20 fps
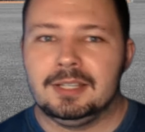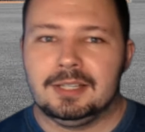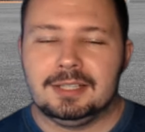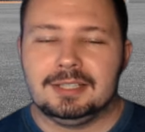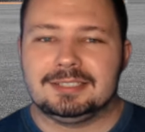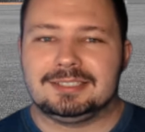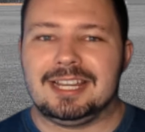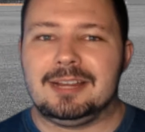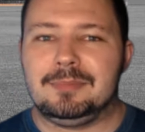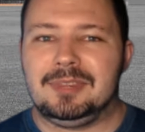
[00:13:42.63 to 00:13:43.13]

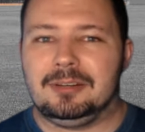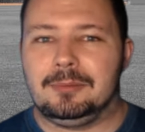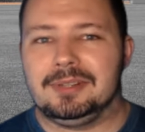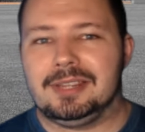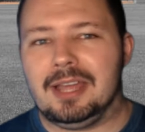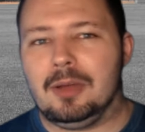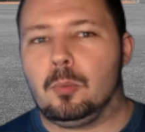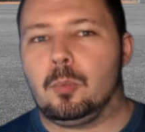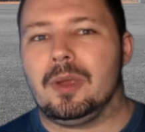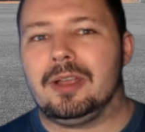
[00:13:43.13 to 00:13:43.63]
Same thing with
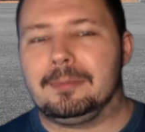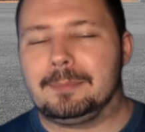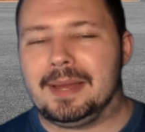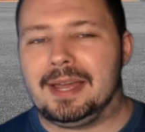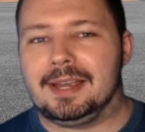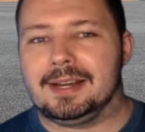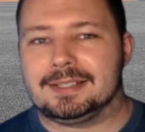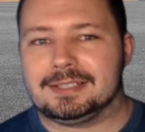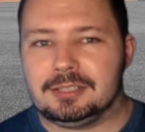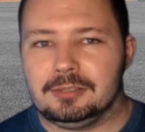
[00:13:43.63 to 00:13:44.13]
their
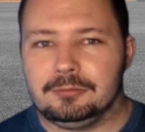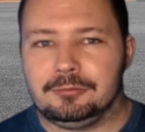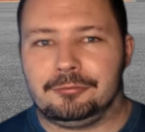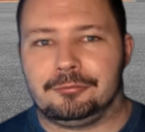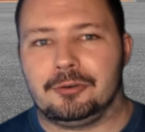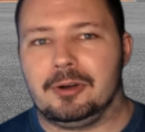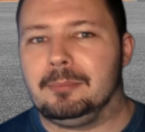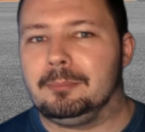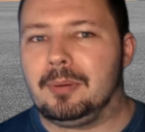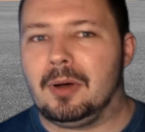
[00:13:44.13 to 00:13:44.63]
wingbacks,
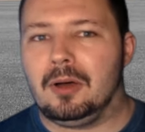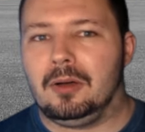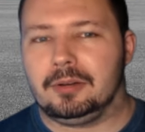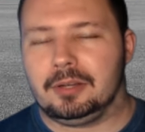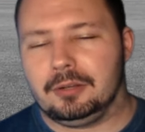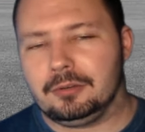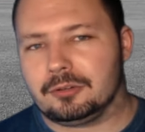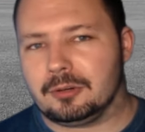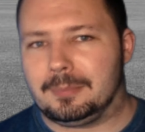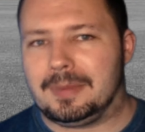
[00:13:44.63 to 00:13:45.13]
Frimpong
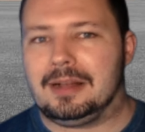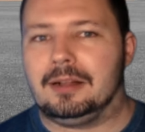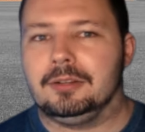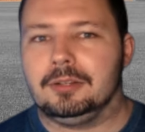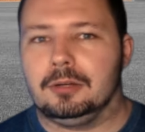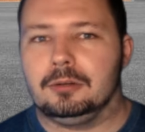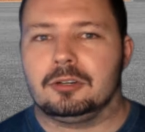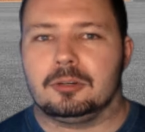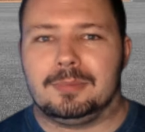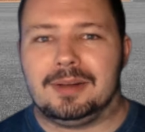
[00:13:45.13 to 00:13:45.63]
and
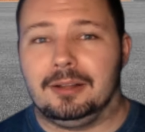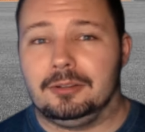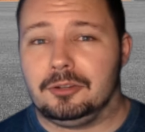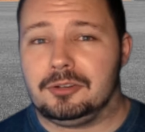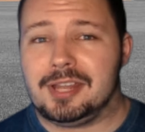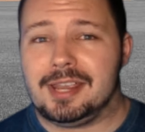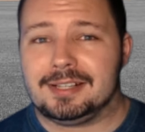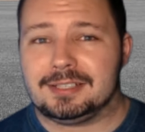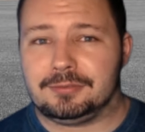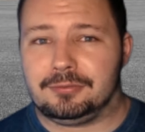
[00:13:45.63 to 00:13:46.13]
Grimaldo. Grimaldo
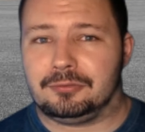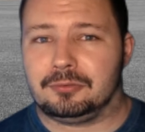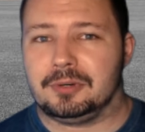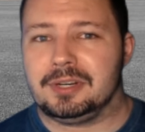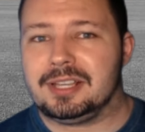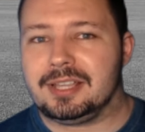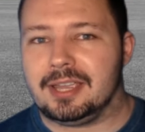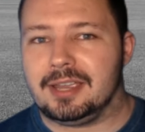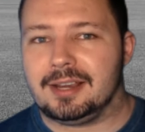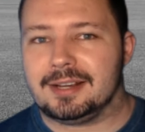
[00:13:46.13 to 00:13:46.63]
takes
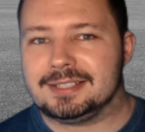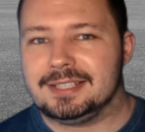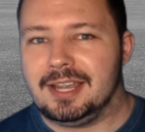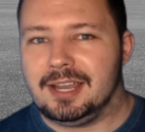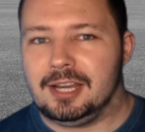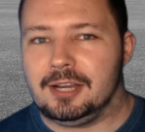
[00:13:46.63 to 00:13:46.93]
free kicks.